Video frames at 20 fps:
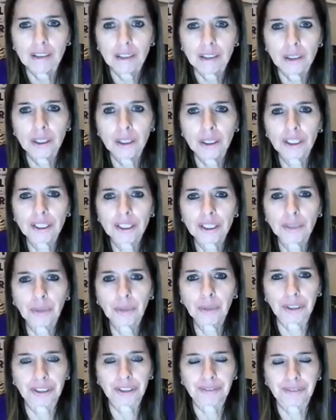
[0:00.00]
Look at the
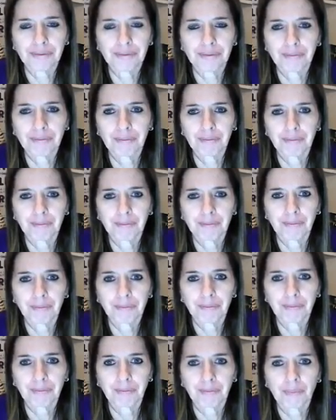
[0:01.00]
word.
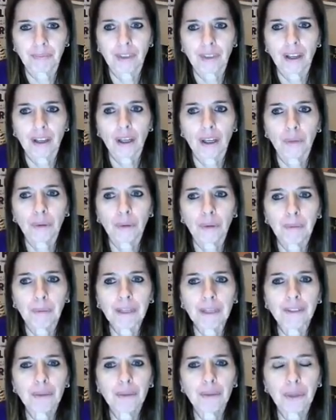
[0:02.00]

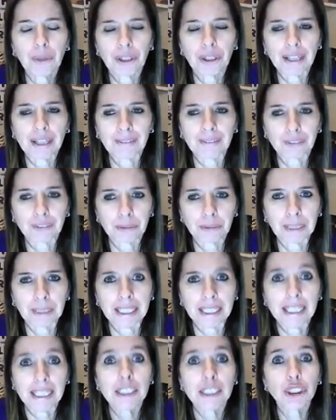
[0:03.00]
Repeat the word after
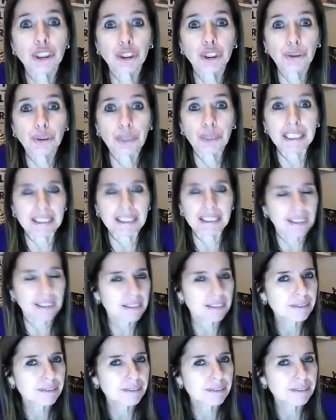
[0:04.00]
me. Street.